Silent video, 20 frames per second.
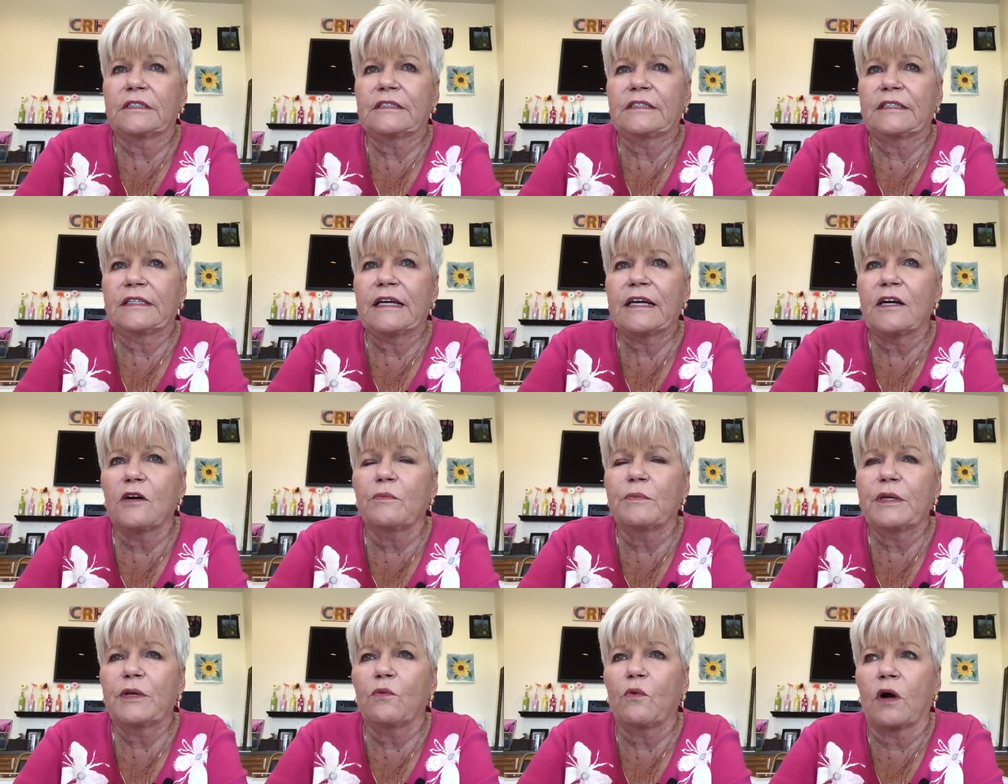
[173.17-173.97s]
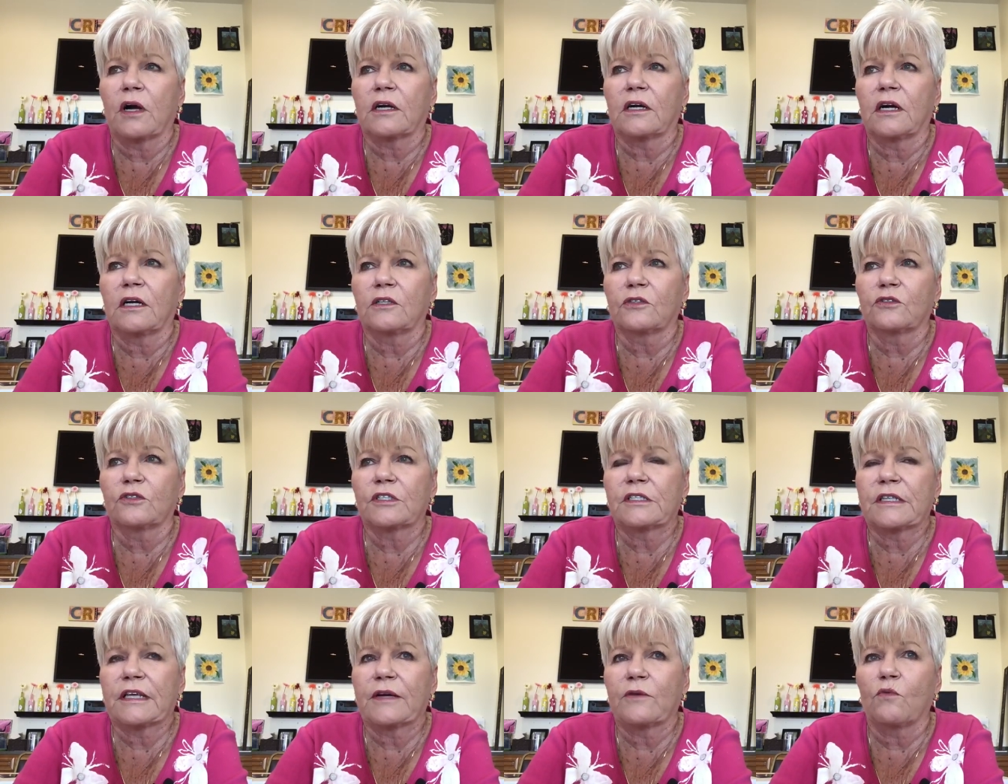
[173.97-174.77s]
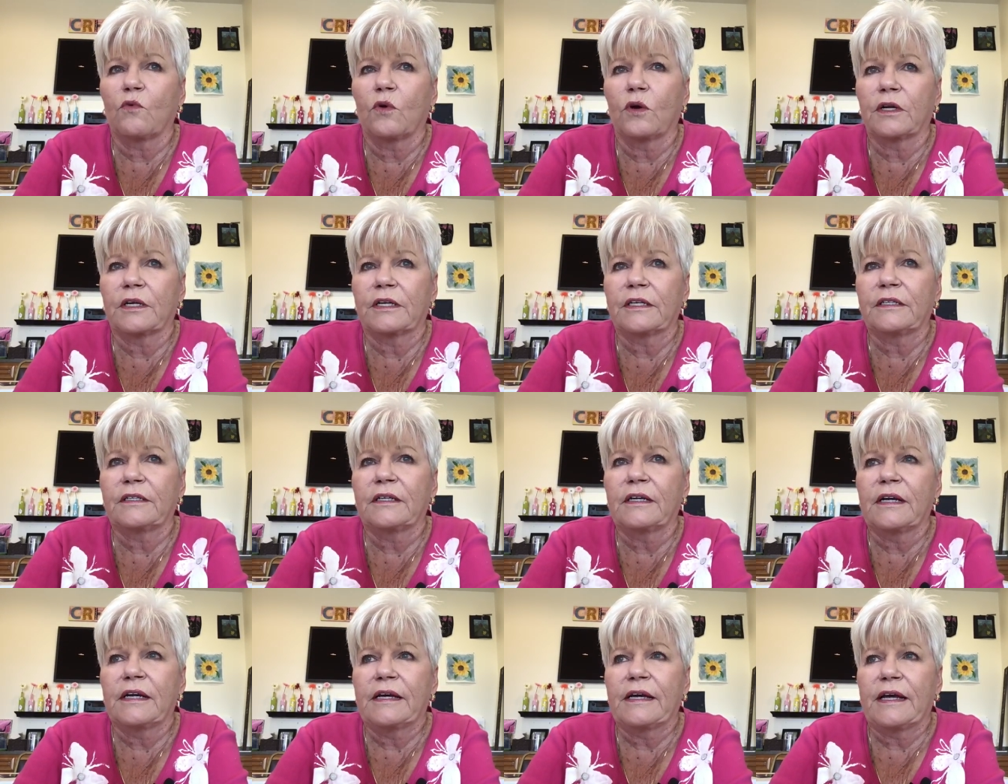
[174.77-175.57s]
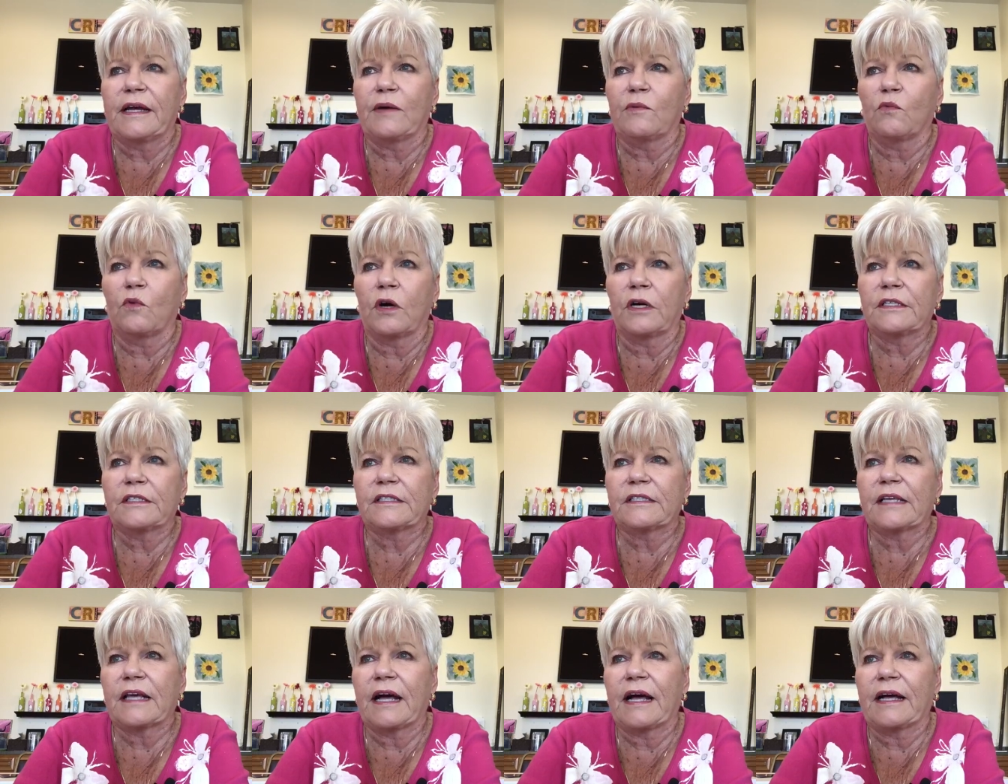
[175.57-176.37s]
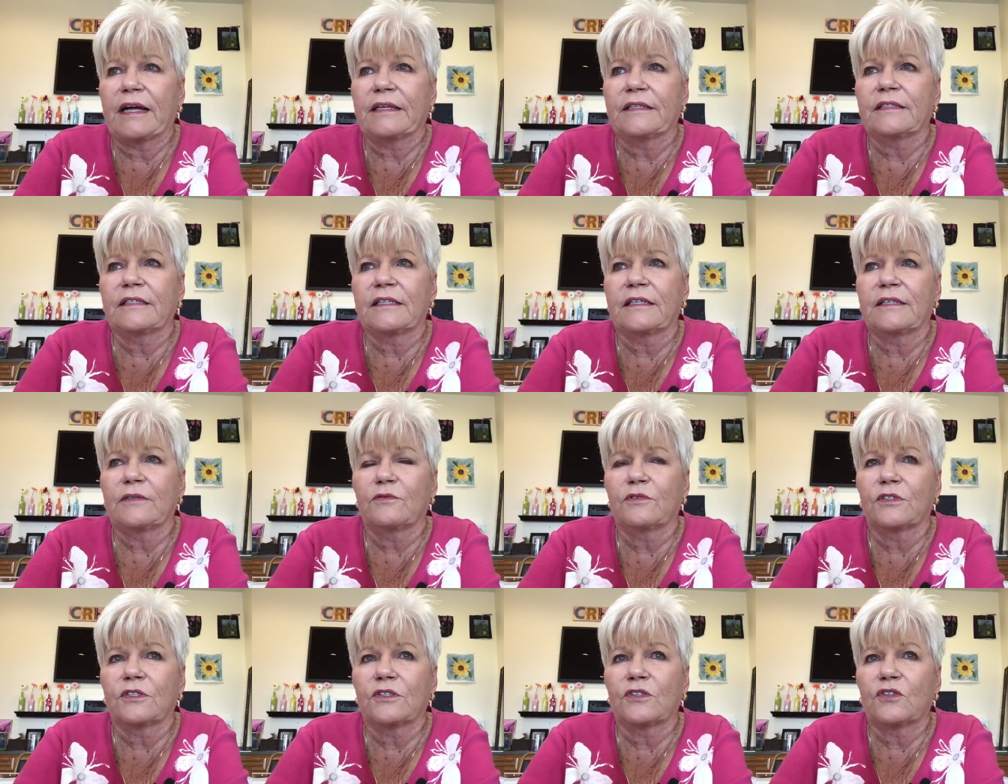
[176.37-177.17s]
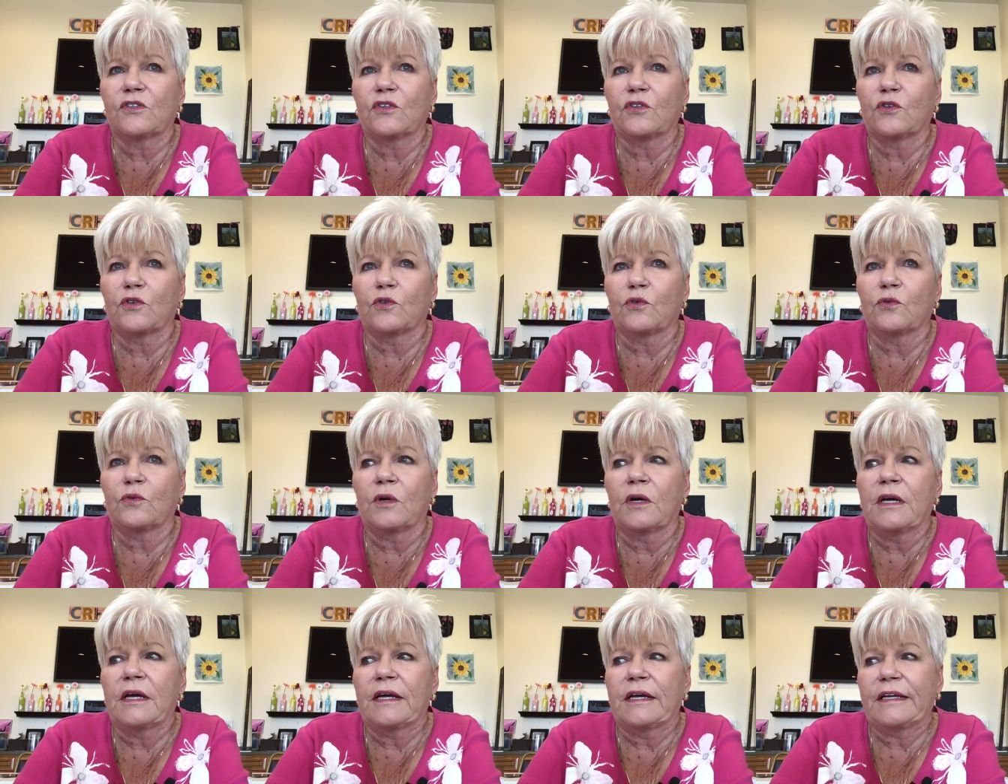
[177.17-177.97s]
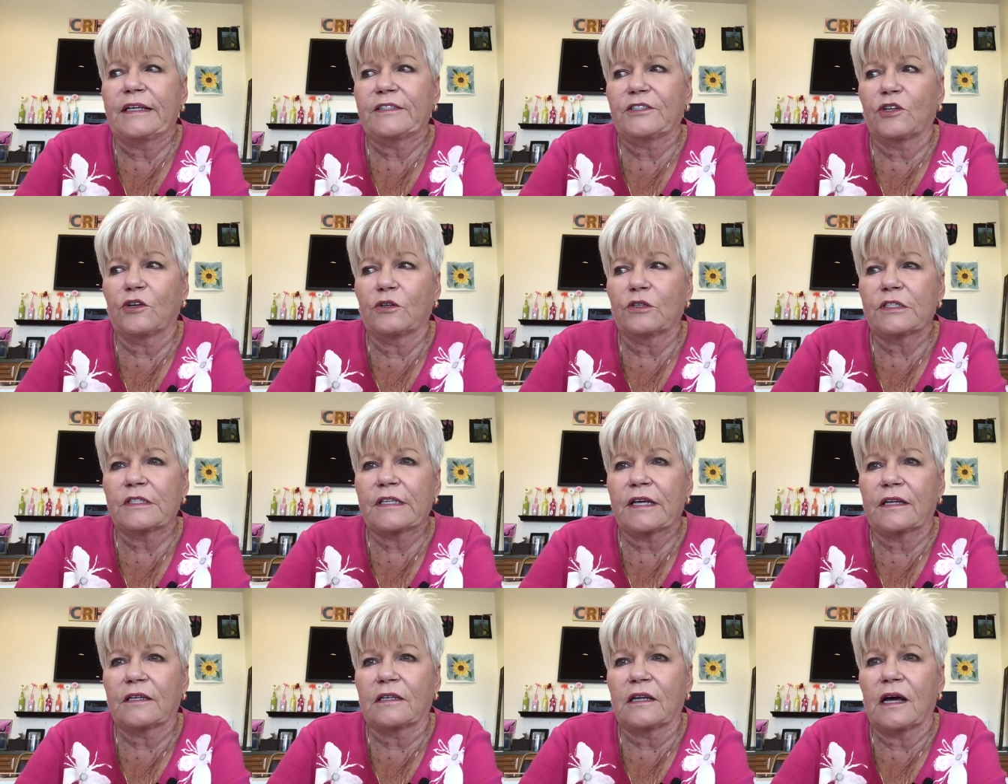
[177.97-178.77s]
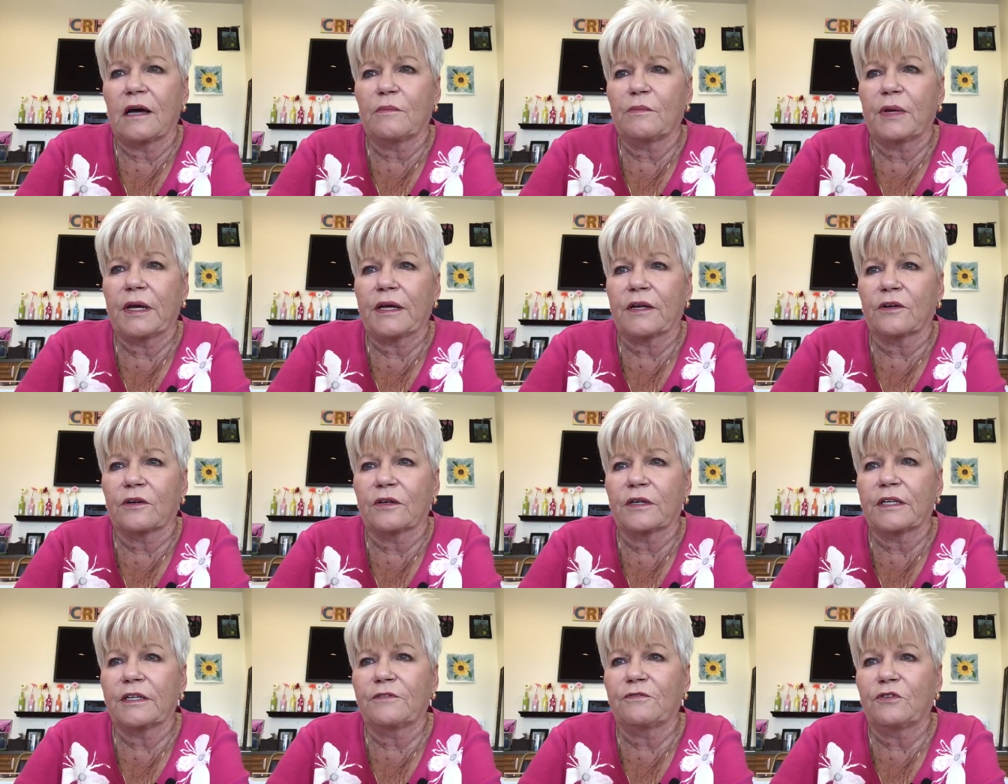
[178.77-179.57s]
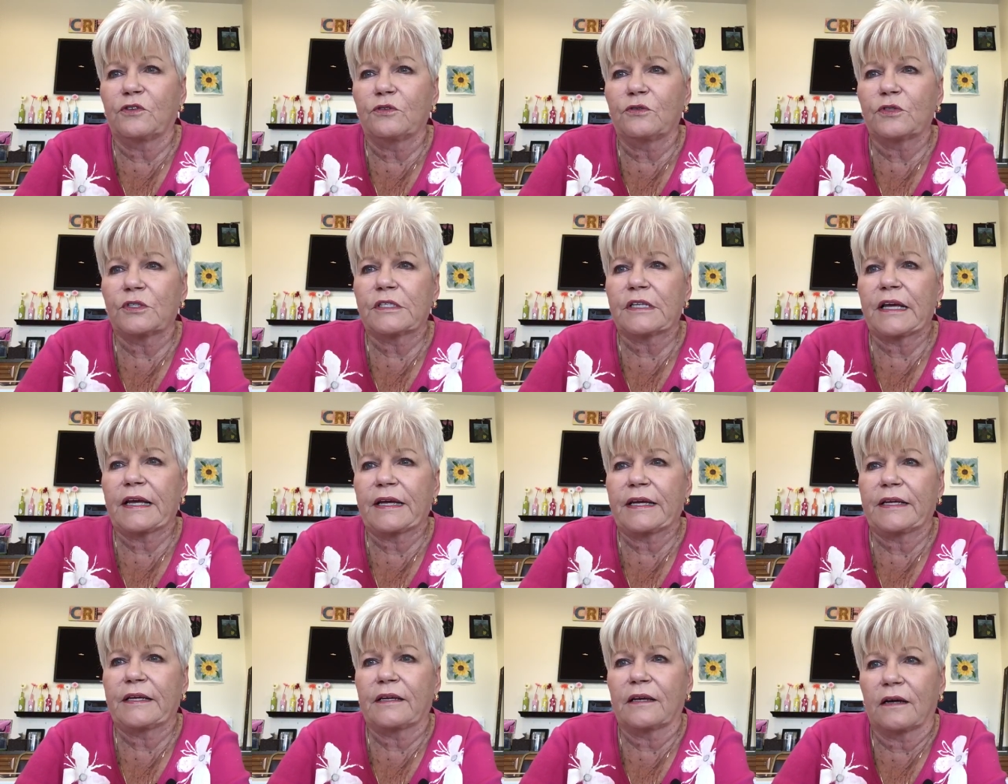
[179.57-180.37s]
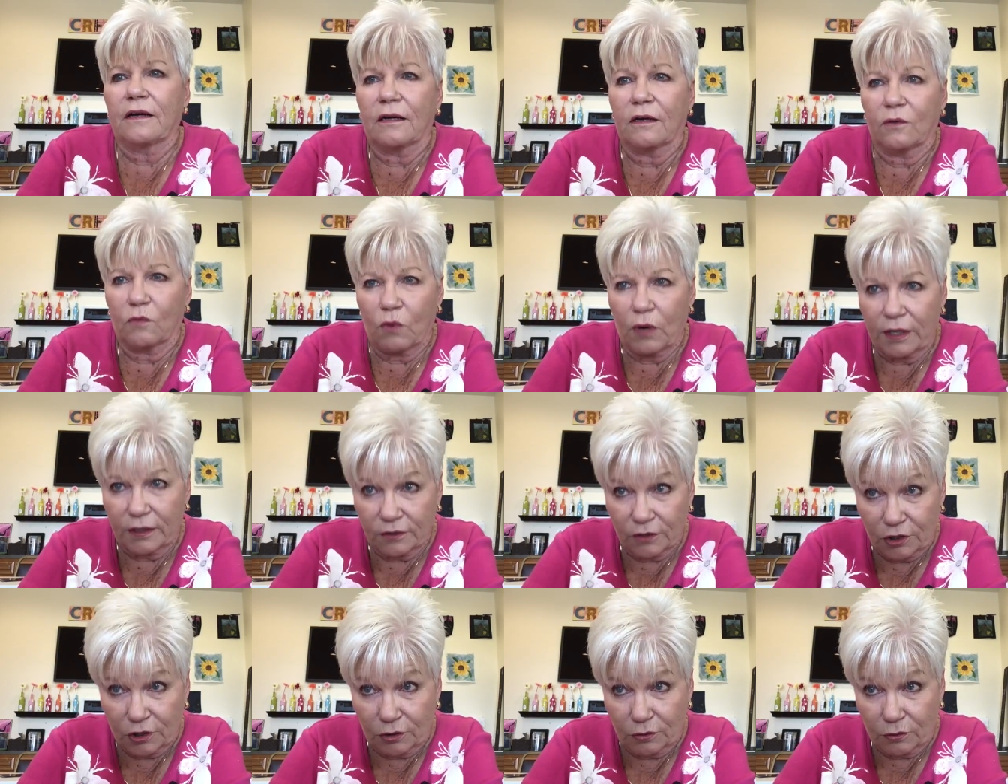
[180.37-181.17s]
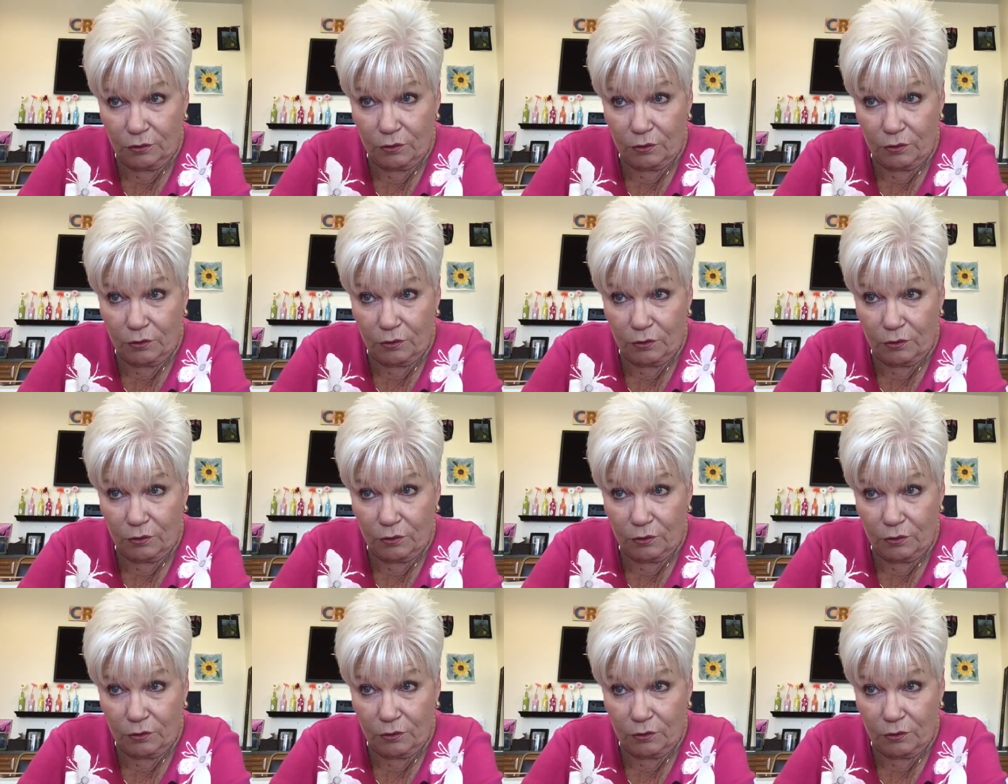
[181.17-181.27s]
tell me what colors they wanted and what size, and it was a zoo. It turns out a lot better if you say, why don't you